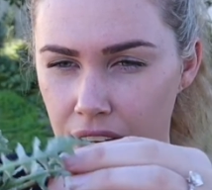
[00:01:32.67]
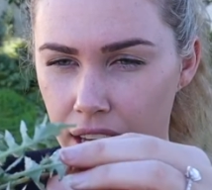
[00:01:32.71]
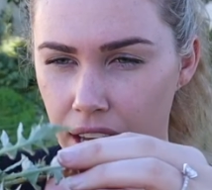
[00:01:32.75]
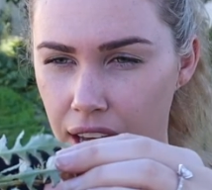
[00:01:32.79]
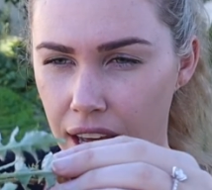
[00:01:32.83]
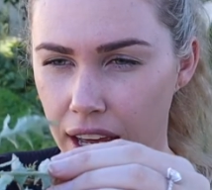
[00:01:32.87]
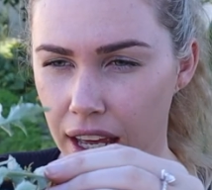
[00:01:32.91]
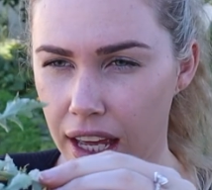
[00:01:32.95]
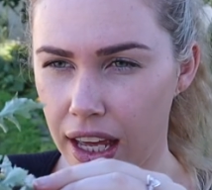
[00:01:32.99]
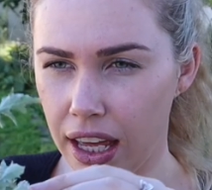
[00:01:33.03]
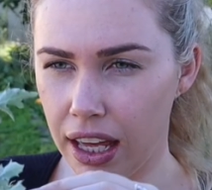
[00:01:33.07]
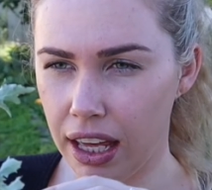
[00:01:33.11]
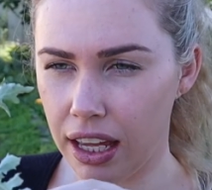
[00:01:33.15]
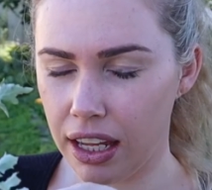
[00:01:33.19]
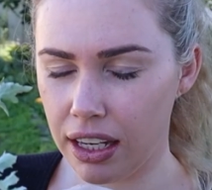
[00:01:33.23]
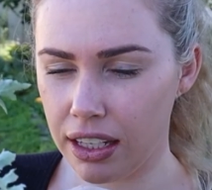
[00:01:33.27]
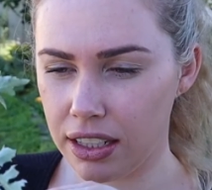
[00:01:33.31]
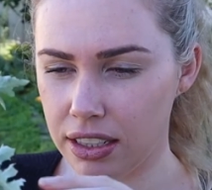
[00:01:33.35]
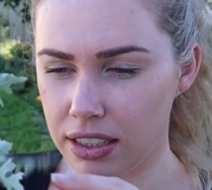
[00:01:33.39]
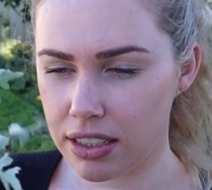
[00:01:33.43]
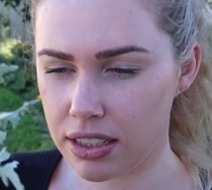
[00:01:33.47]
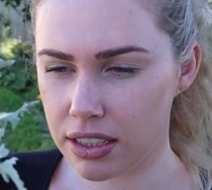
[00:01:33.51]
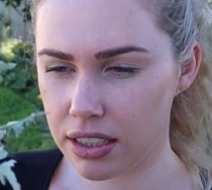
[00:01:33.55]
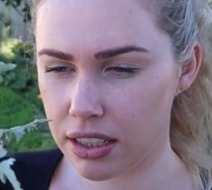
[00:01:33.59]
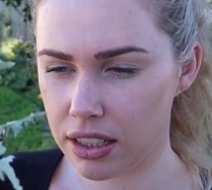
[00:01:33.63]

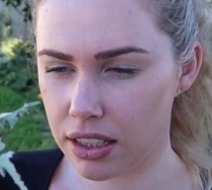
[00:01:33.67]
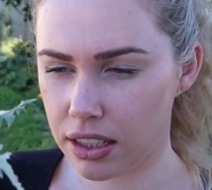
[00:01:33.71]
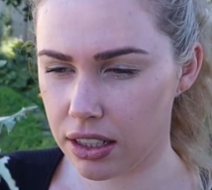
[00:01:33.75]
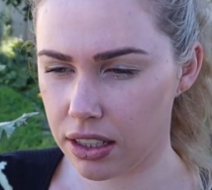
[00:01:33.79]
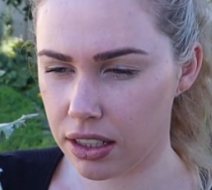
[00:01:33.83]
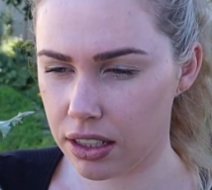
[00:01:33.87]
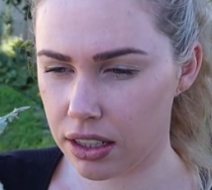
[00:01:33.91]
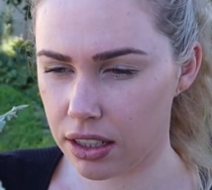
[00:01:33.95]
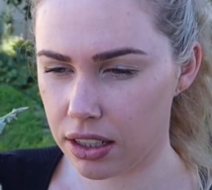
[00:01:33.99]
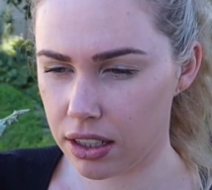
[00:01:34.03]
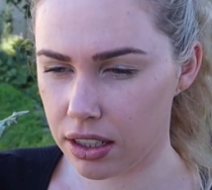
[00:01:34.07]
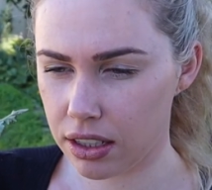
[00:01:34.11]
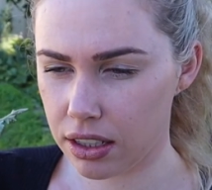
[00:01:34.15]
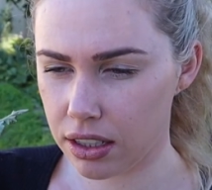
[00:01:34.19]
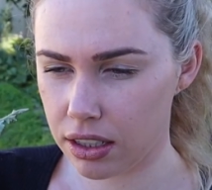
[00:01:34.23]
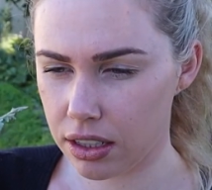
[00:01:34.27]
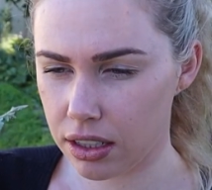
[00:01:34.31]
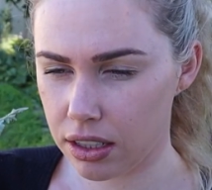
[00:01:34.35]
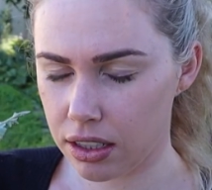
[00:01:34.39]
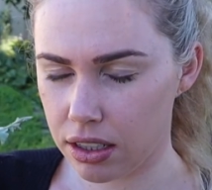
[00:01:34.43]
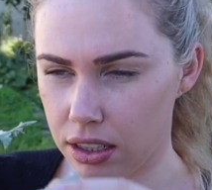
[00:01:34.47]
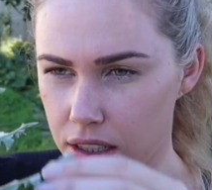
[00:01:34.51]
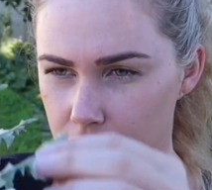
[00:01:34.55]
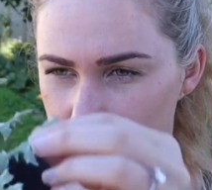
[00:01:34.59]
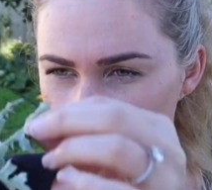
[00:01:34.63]
and
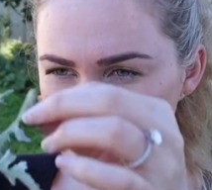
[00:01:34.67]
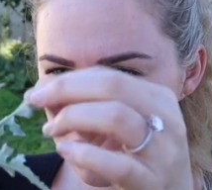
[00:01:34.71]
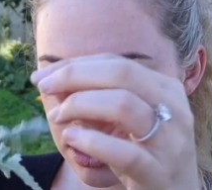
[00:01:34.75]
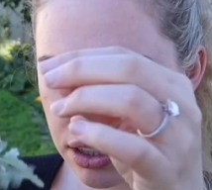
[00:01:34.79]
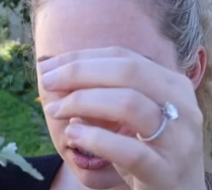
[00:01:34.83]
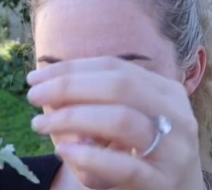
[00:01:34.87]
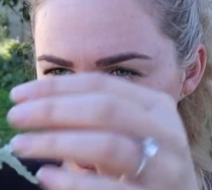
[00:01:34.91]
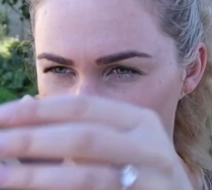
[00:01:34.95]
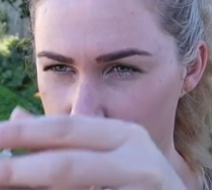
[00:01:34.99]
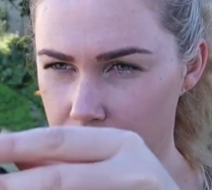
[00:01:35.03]
the